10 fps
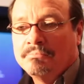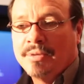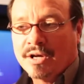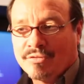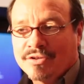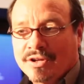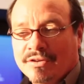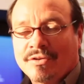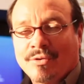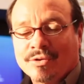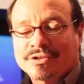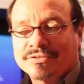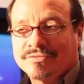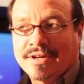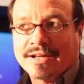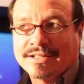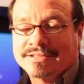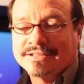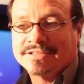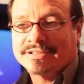But over the course of, I
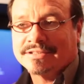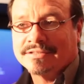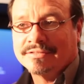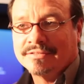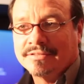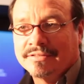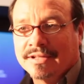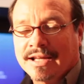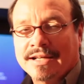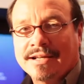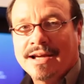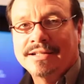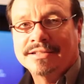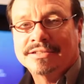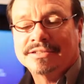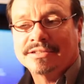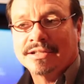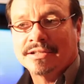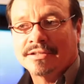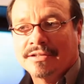guess, since the late '90s,
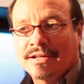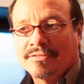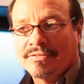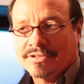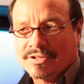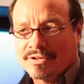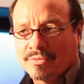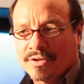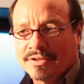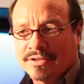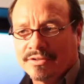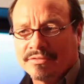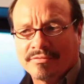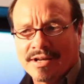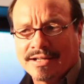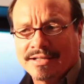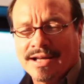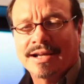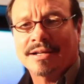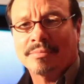I started working there in
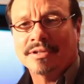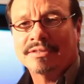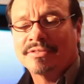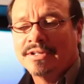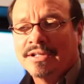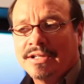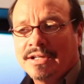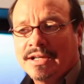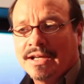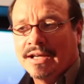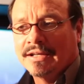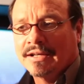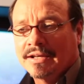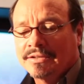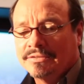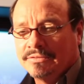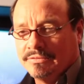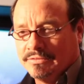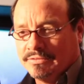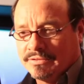'99, I believe, and
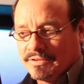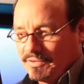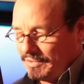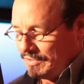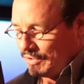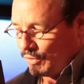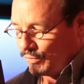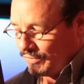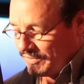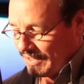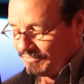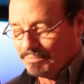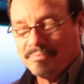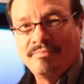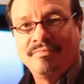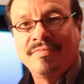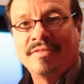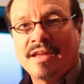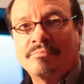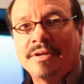you know,
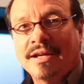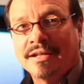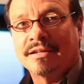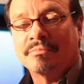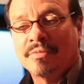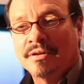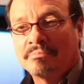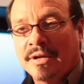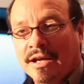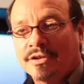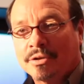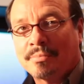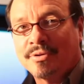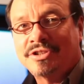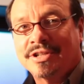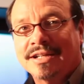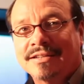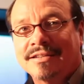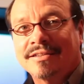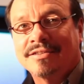they've begun to
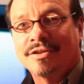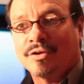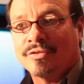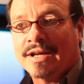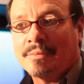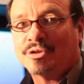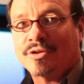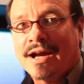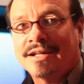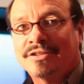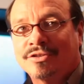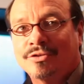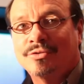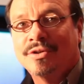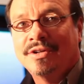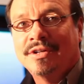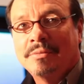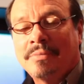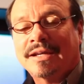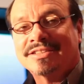appreciate, you know, that I'm trying to
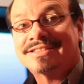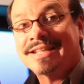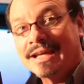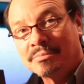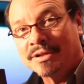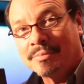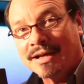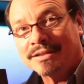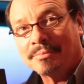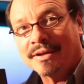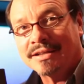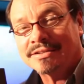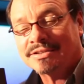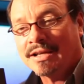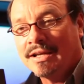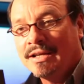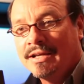make a statement about the place.